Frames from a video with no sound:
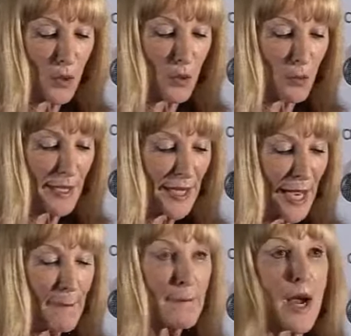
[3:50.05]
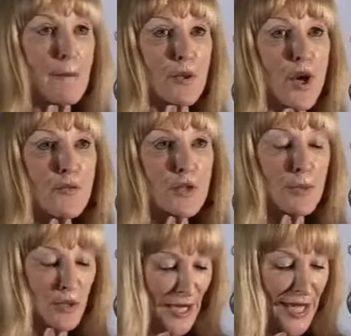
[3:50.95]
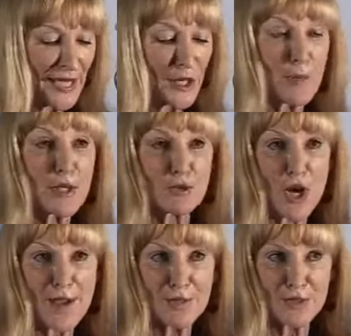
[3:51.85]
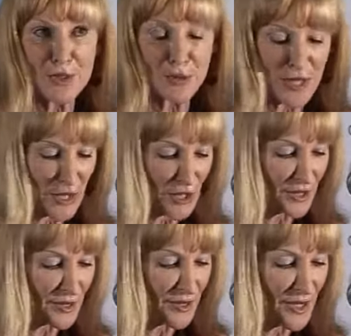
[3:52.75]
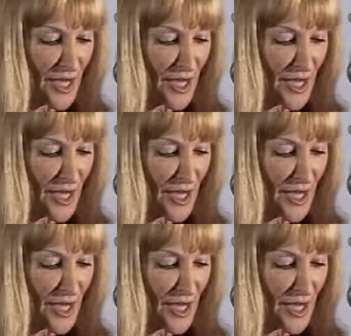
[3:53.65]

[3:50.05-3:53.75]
will become a profitable economic driver for the region.